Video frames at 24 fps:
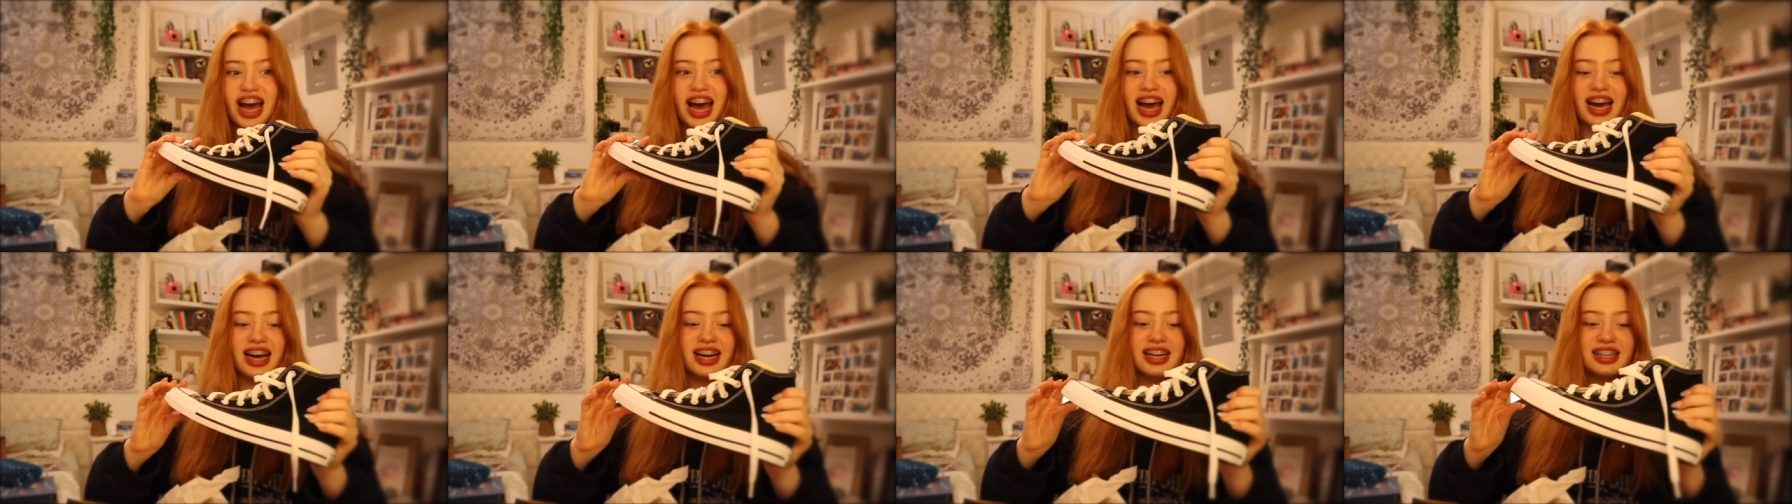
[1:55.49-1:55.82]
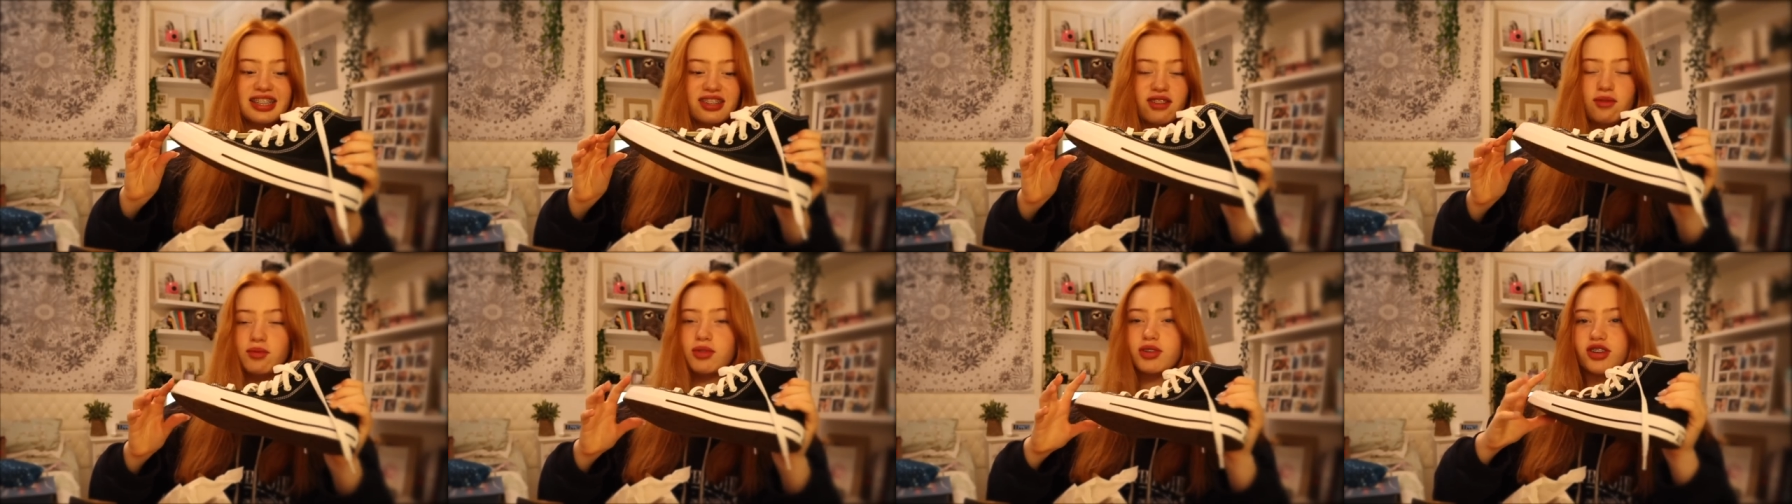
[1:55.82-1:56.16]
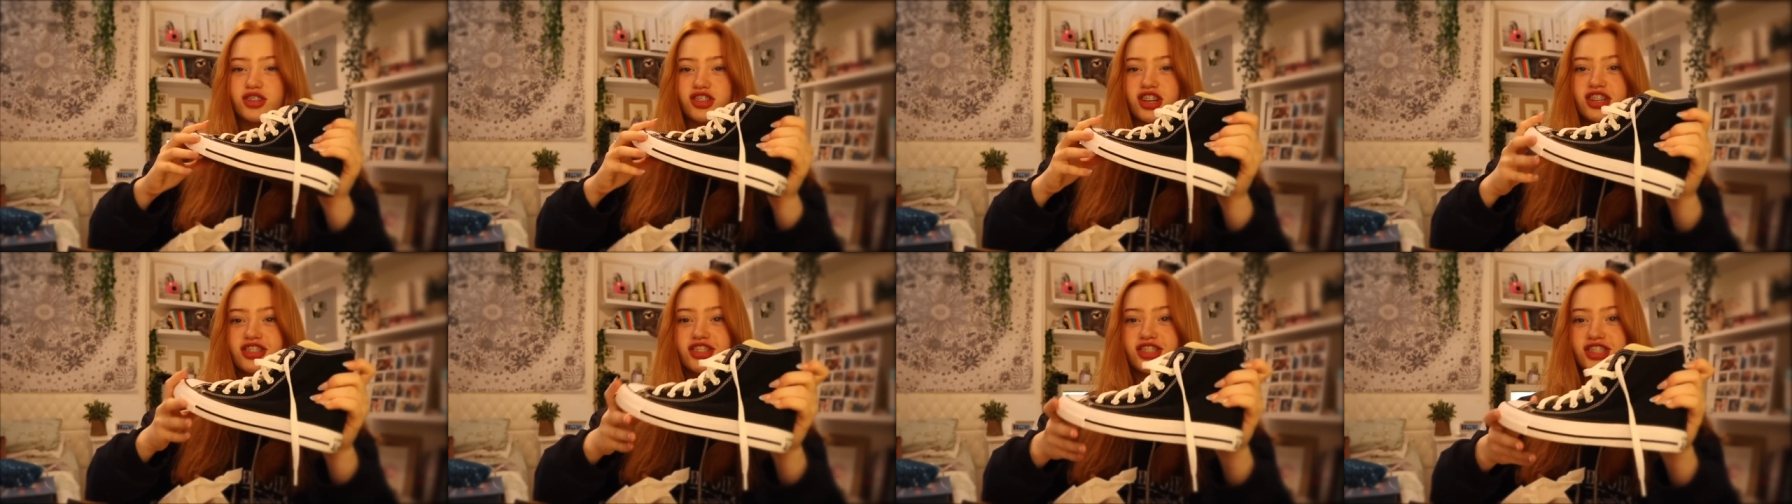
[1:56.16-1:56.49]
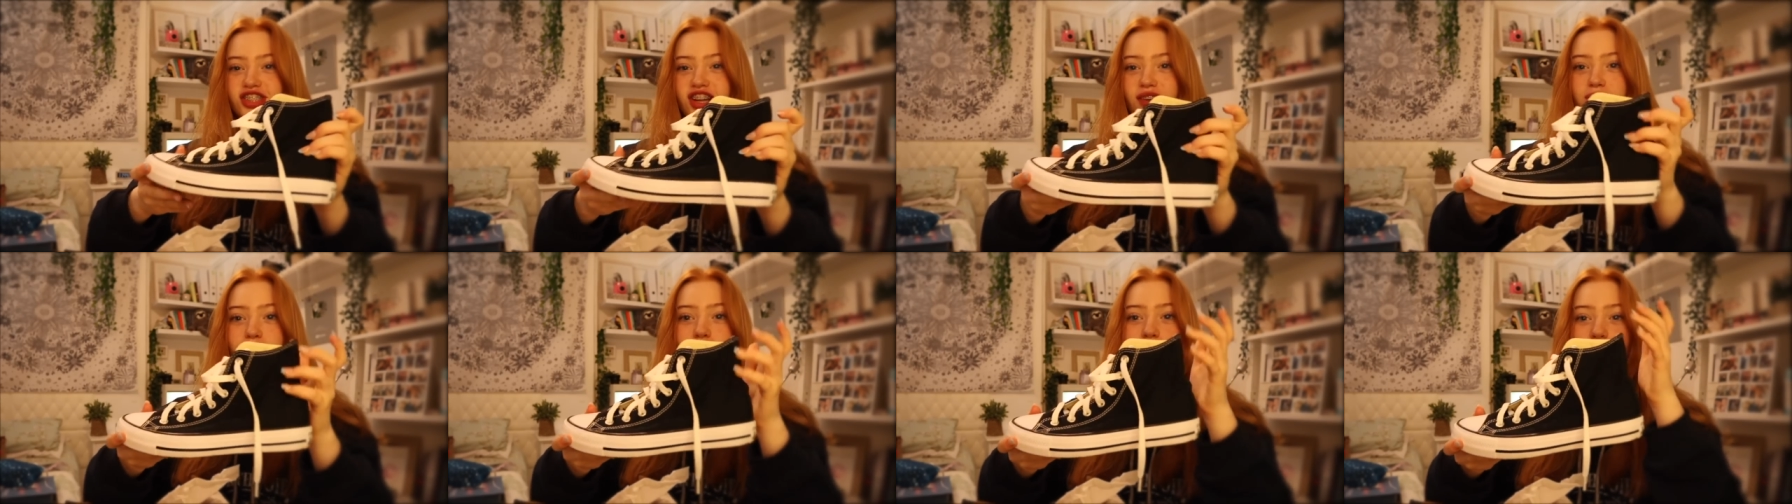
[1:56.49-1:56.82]
And oh my gosh, I just,
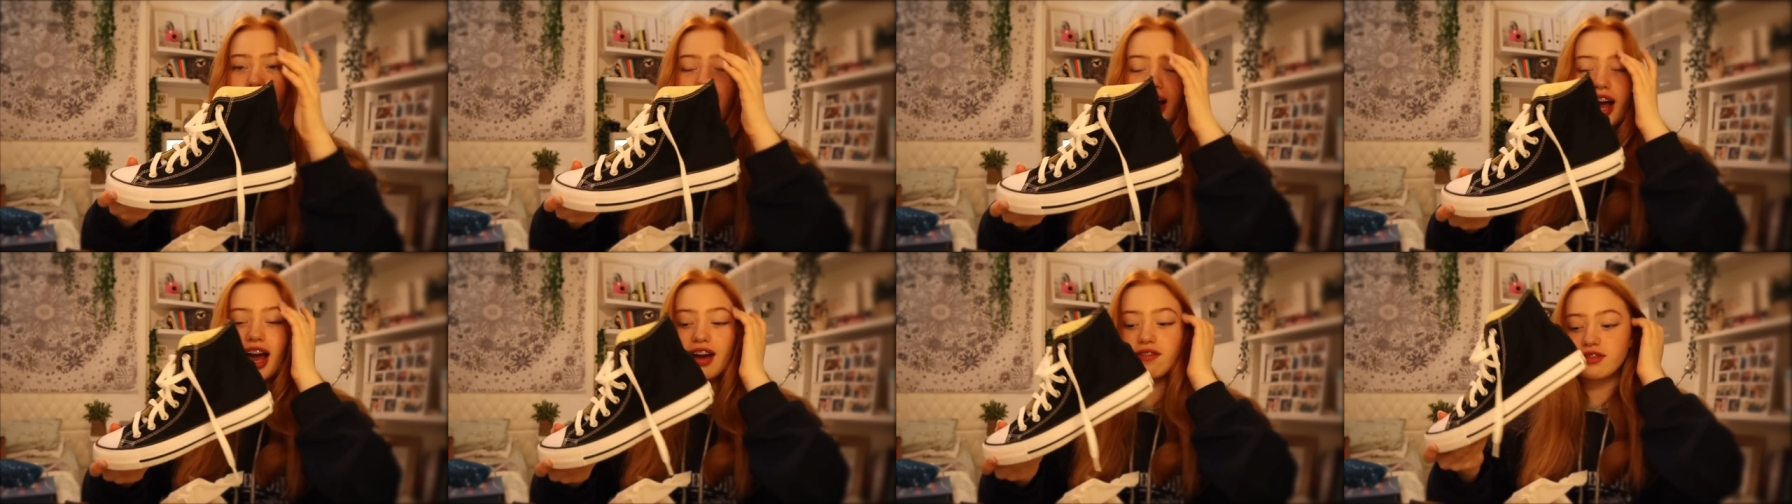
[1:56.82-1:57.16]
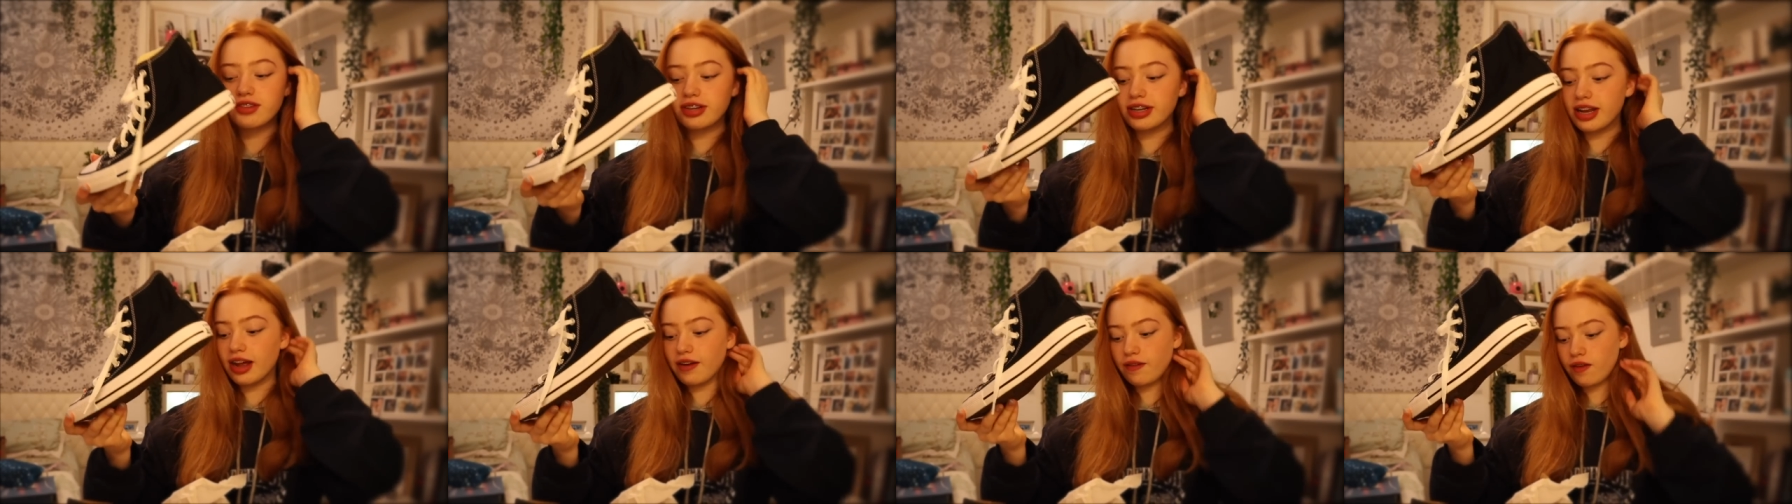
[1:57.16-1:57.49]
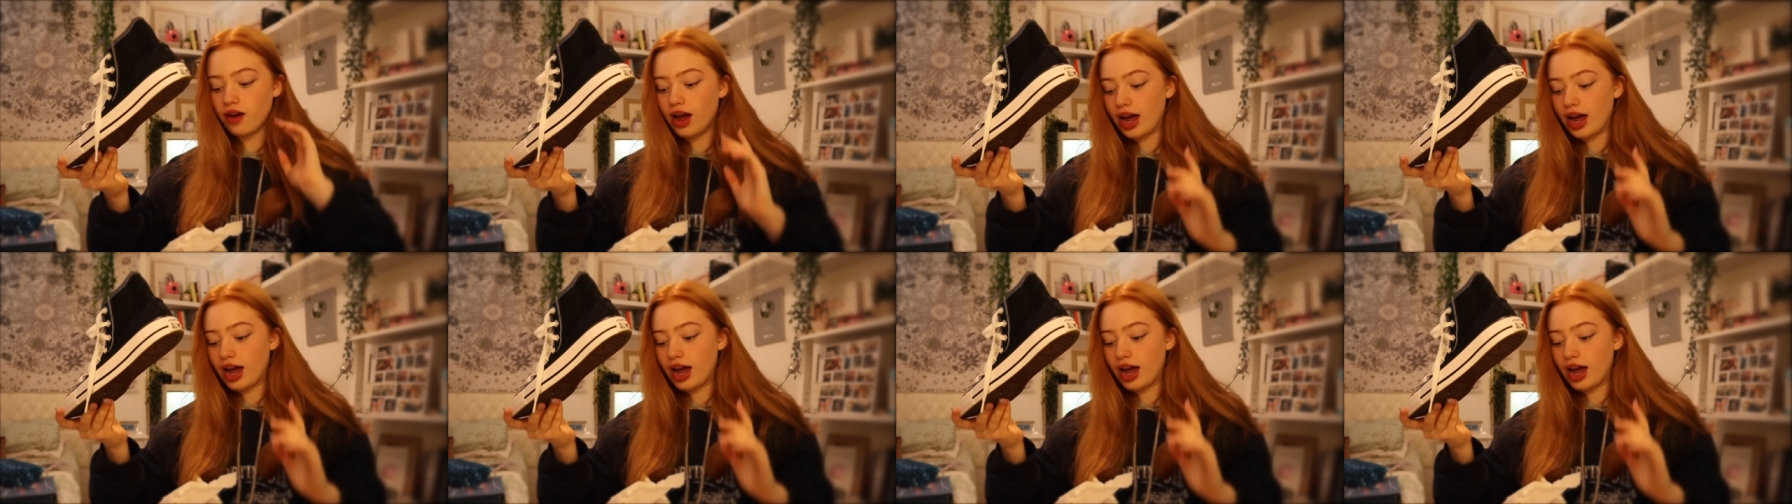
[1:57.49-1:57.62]
I've been, I have never